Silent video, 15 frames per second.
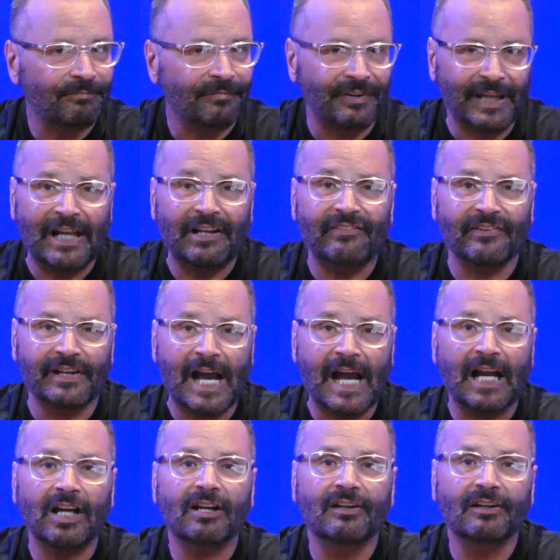That's not
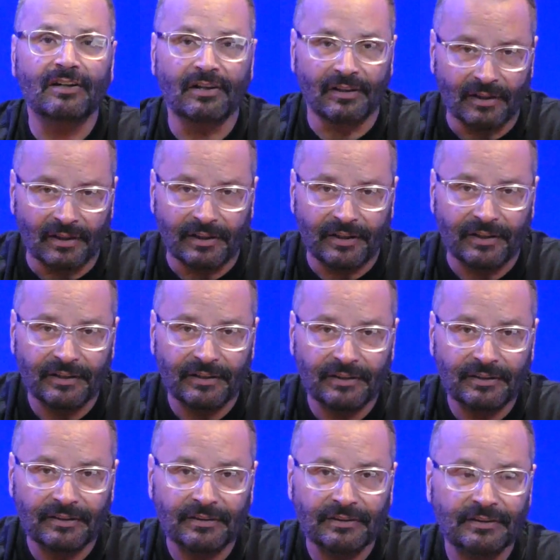good.
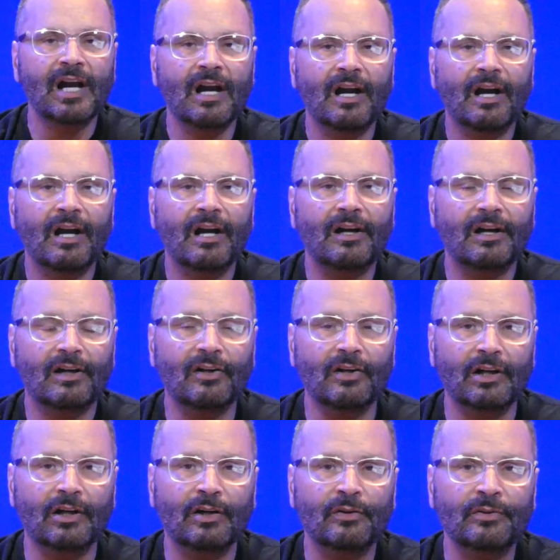
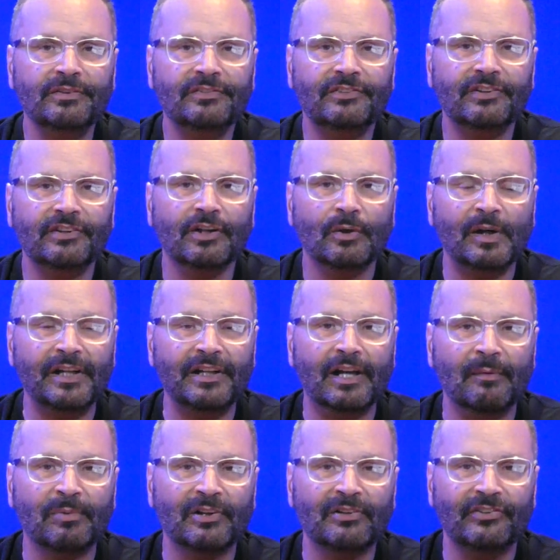Uh-oh, do you know what
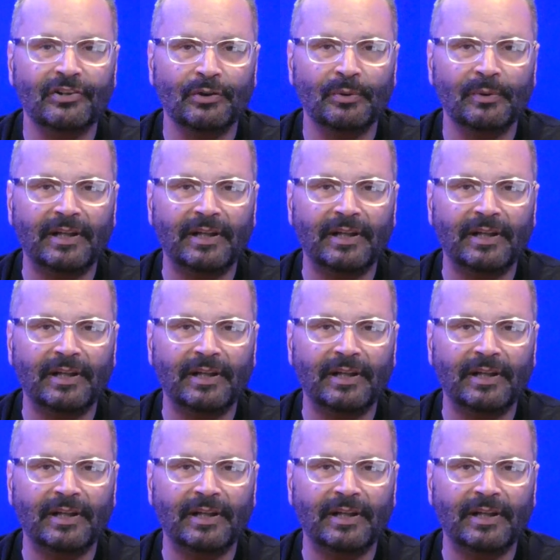number two